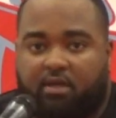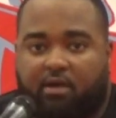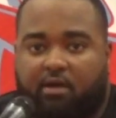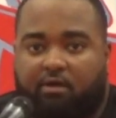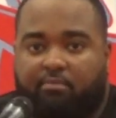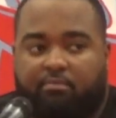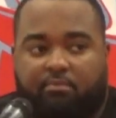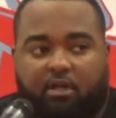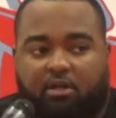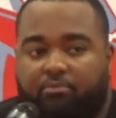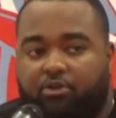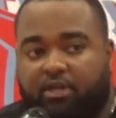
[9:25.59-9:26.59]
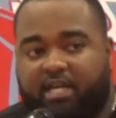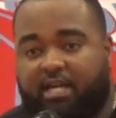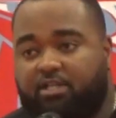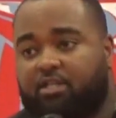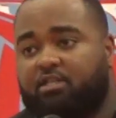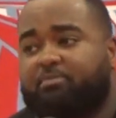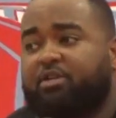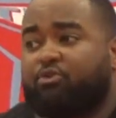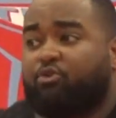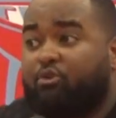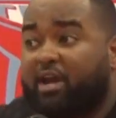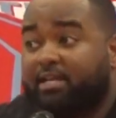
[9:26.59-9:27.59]
The communication has been
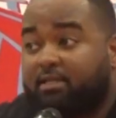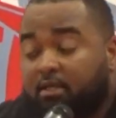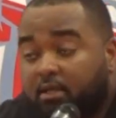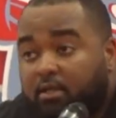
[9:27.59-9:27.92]
great.